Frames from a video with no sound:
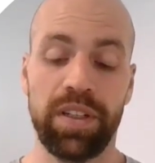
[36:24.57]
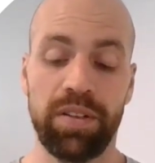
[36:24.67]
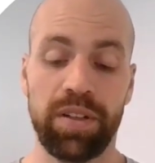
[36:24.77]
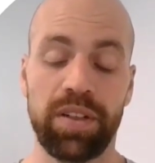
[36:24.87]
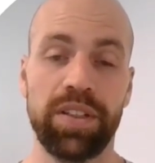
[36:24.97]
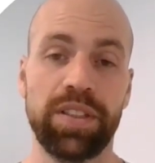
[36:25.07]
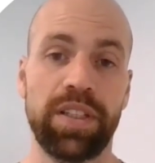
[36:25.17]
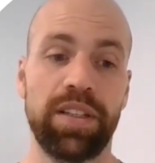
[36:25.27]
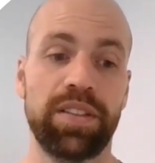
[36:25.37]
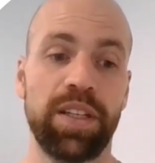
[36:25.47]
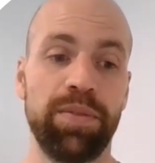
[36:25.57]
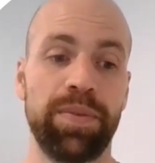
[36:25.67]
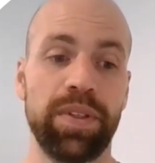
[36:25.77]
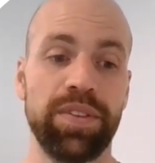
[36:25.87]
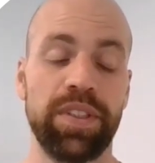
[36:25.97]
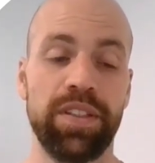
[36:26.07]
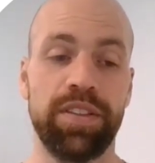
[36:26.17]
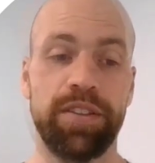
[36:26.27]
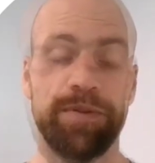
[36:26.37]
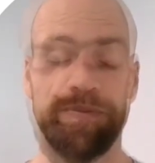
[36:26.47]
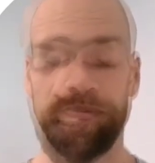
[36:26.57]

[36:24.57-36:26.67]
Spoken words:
our current task can be processed.